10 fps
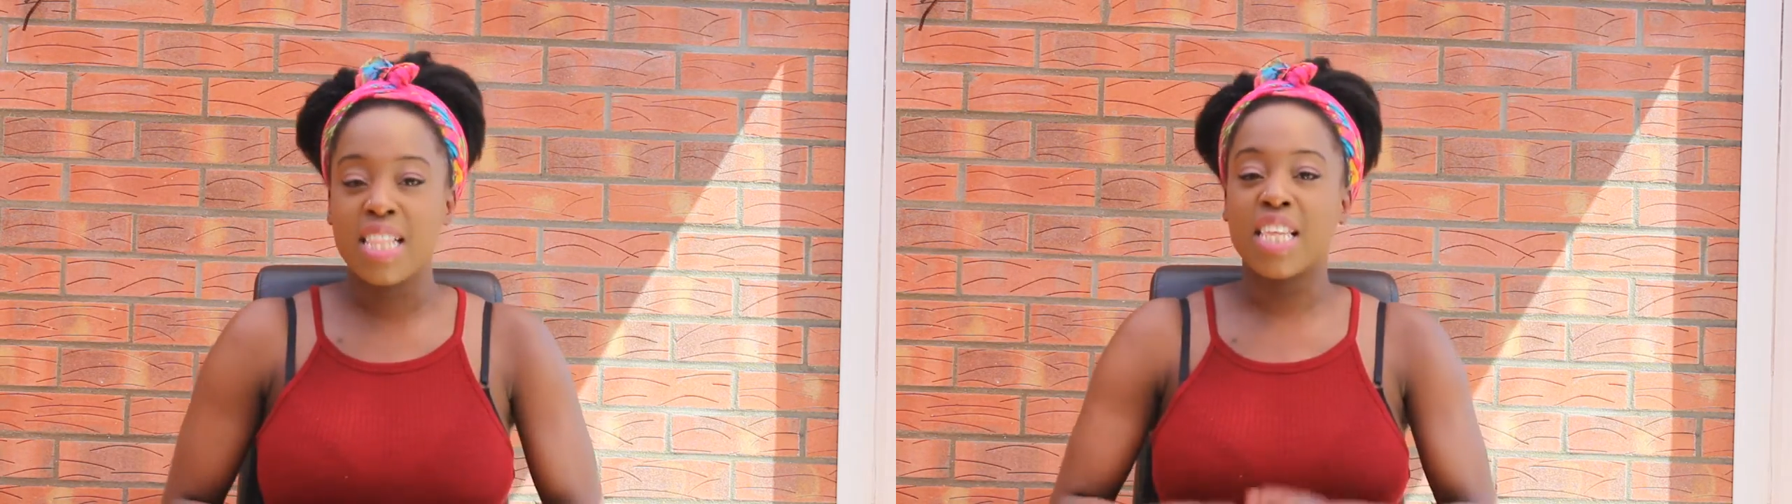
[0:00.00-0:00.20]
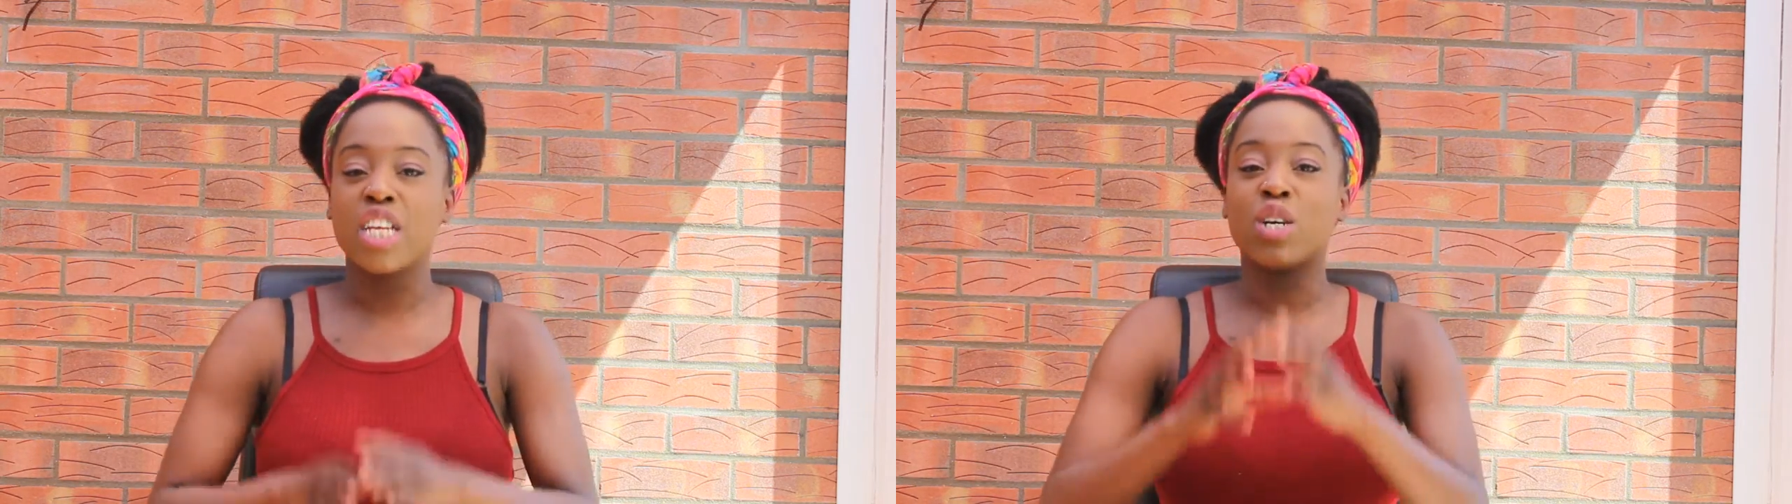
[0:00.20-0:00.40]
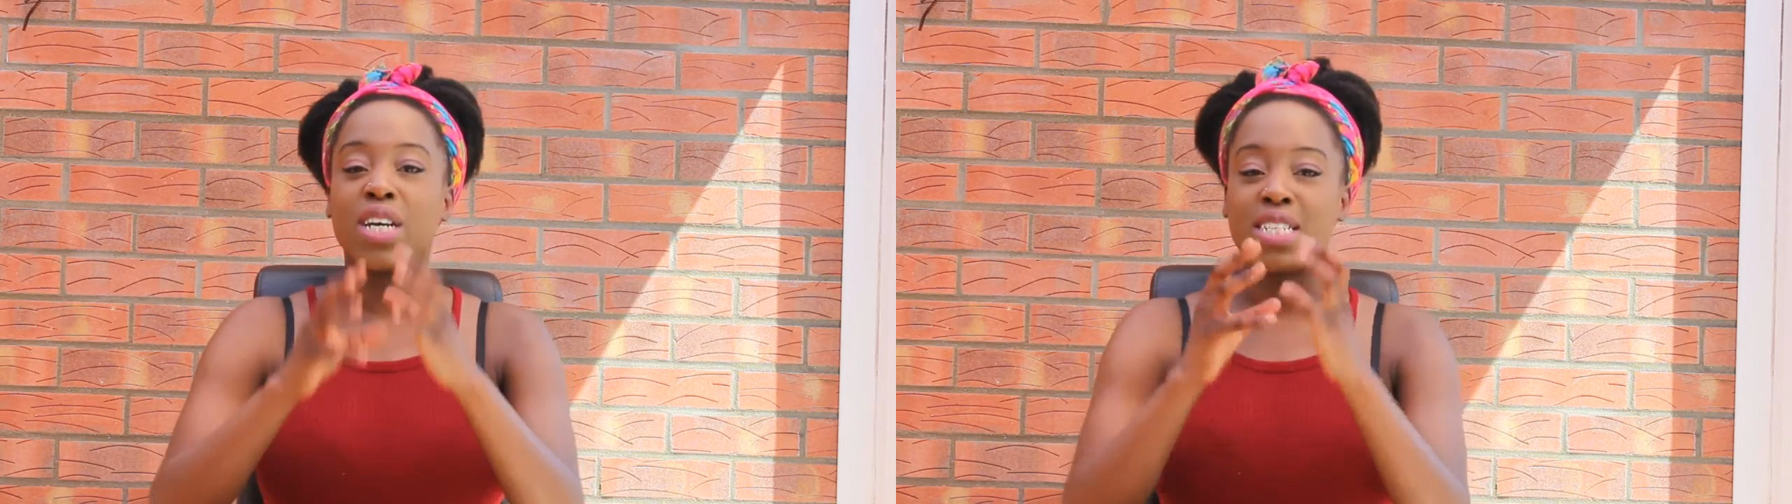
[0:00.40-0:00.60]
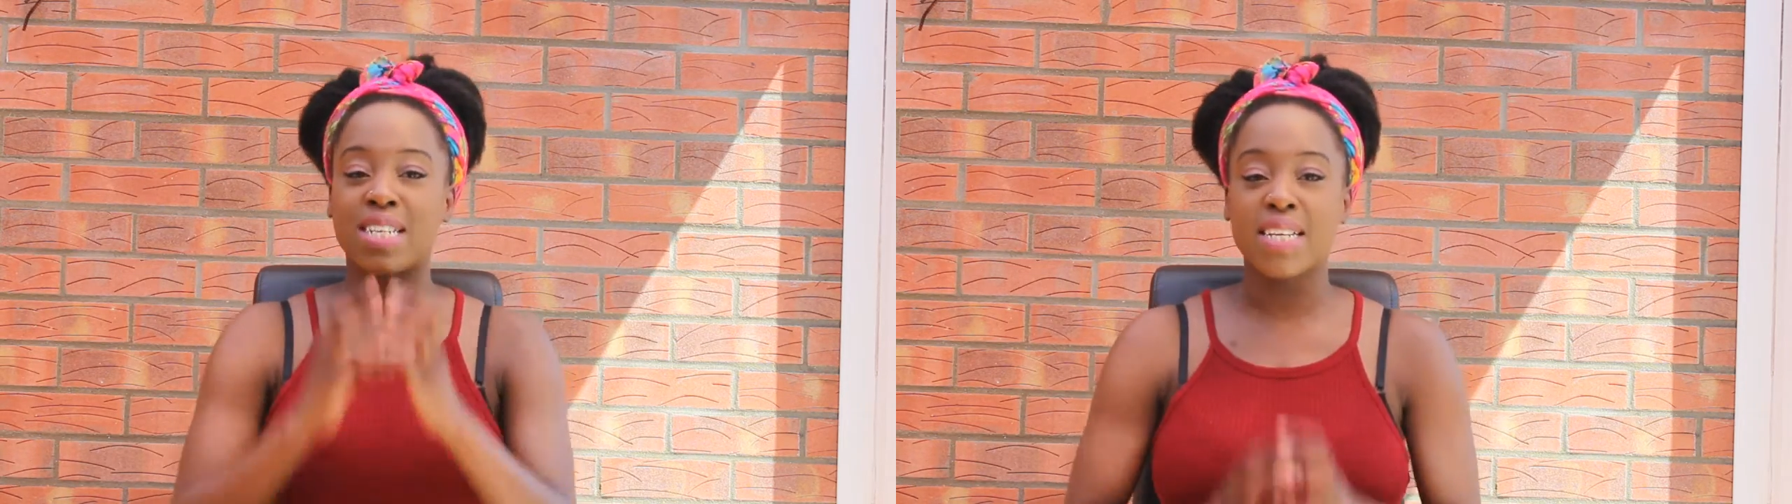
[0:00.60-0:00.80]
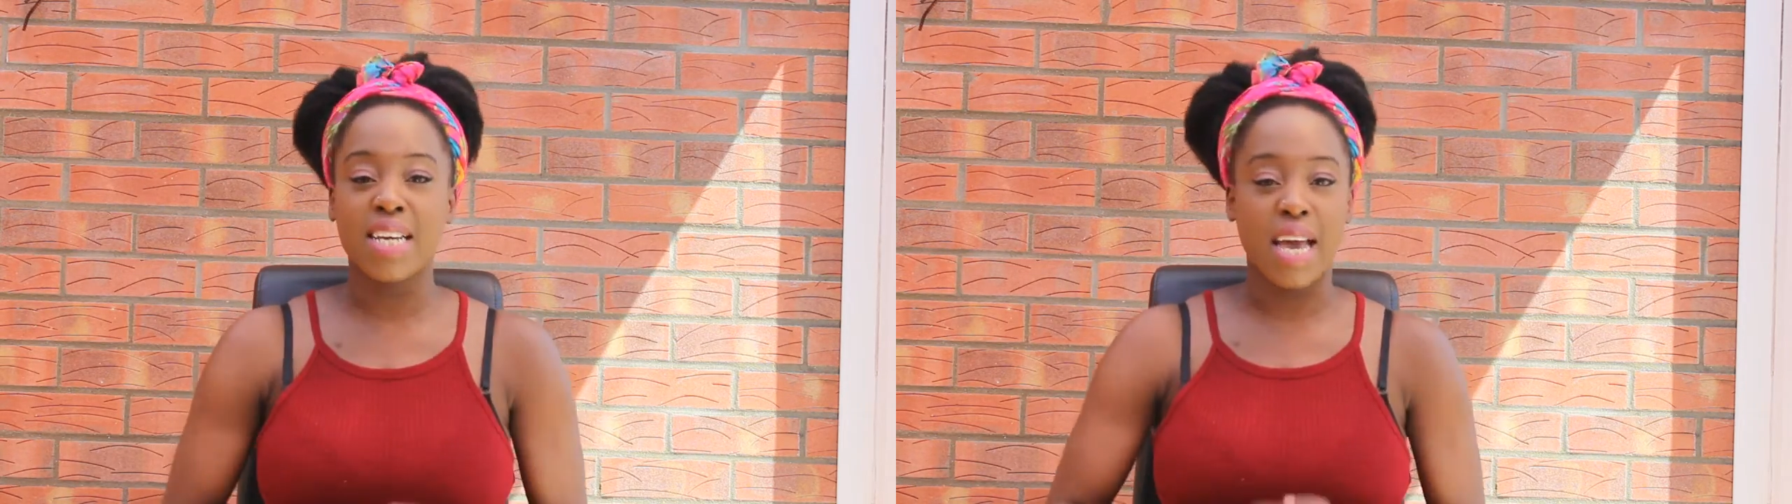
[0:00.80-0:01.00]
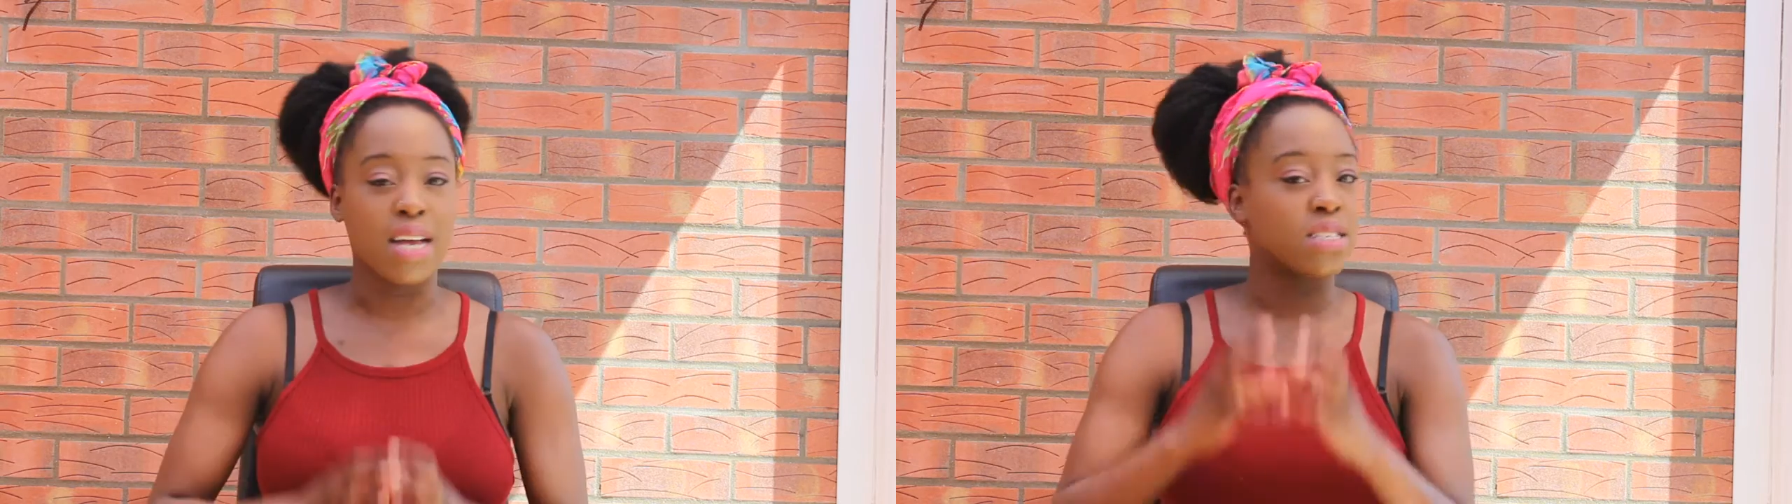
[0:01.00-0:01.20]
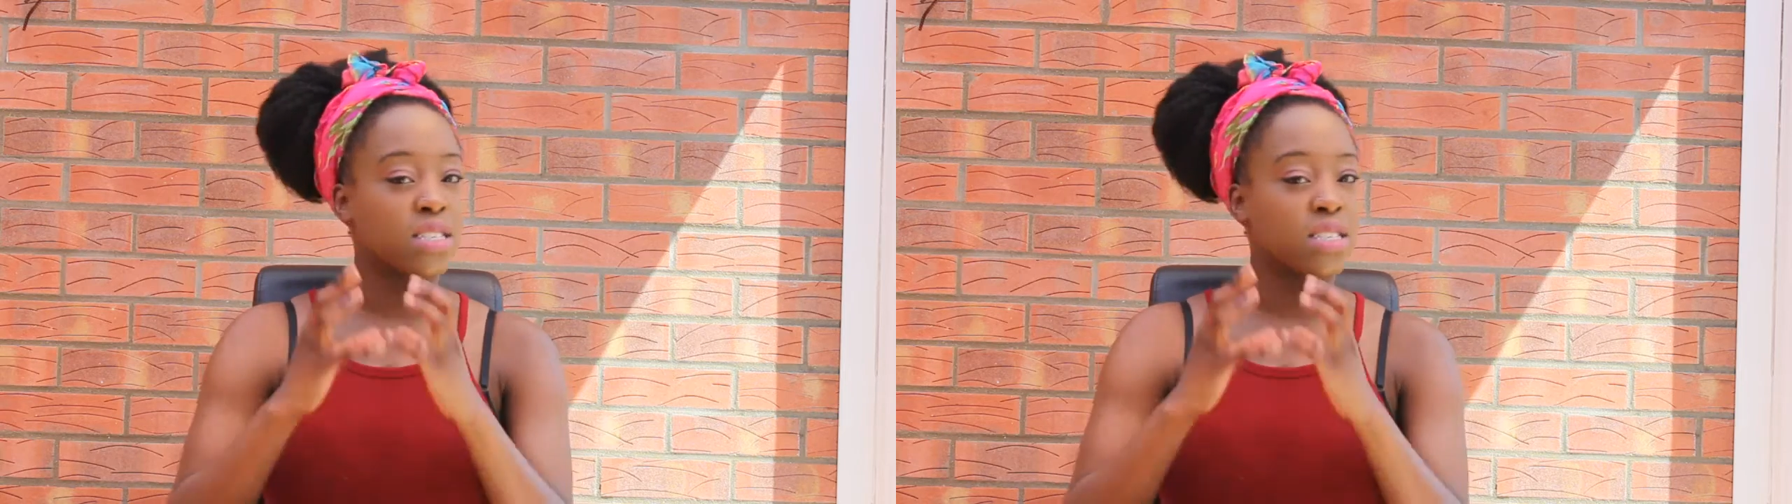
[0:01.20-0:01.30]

then you can dedicate